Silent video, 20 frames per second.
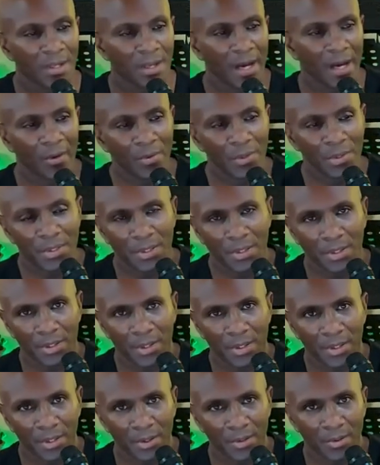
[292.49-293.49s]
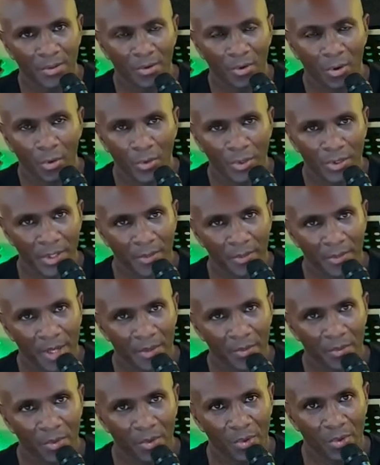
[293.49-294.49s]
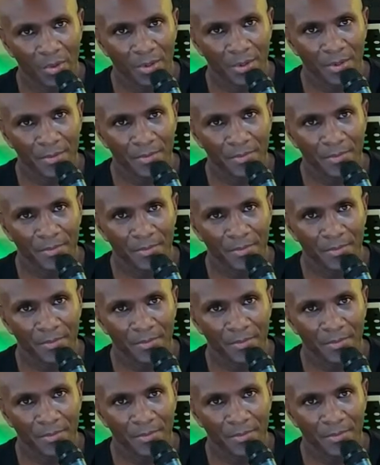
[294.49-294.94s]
I would say go with a MacBook.